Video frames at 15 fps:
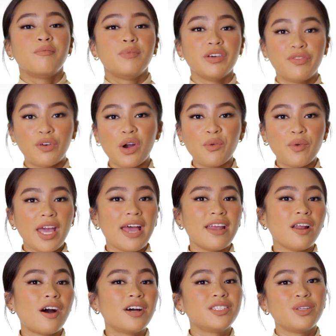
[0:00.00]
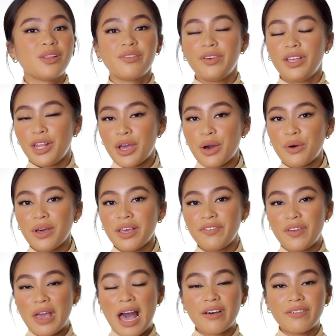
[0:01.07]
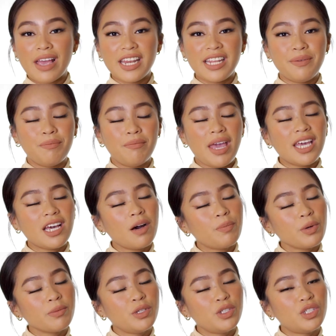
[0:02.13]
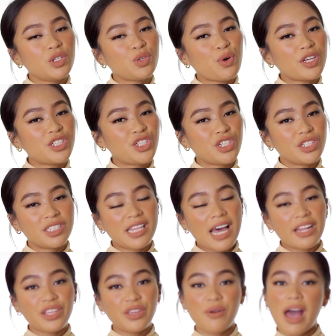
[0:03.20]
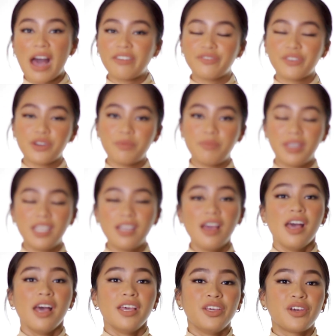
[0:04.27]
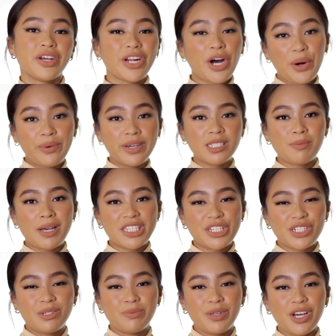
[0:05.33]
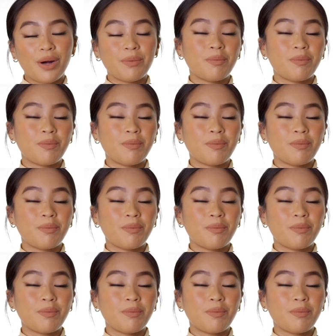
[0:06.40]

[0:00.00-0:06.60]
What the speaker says: Before we head on to the video, if you have any makeup or beauty questions that you have for me, you can always message me